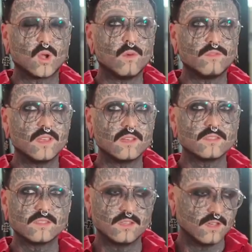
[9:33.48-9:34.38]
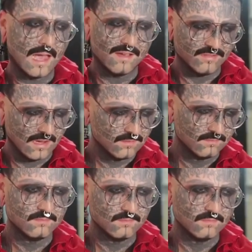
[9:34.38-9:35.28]
confiance avant.
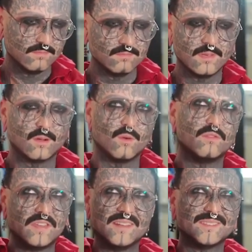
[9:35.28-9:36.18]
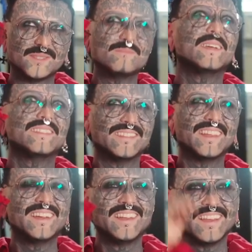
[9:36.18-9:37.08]
Ma confiance maintenant.